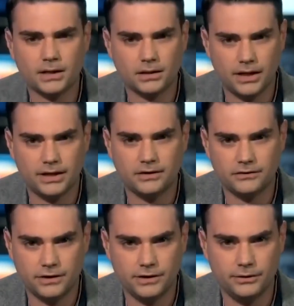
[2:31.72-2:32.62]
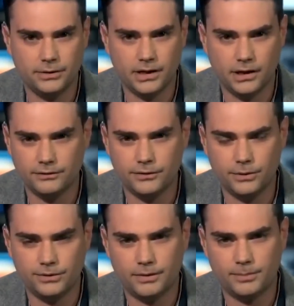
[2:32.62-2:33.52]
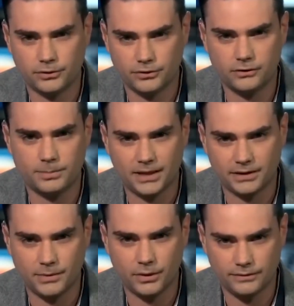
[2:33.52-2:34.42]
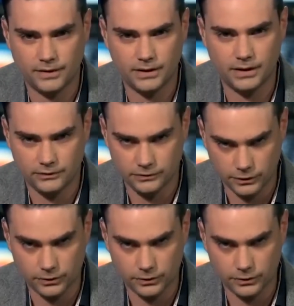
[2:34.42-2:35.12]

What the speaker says: not inclined to continue an interview with a person as badly motivated as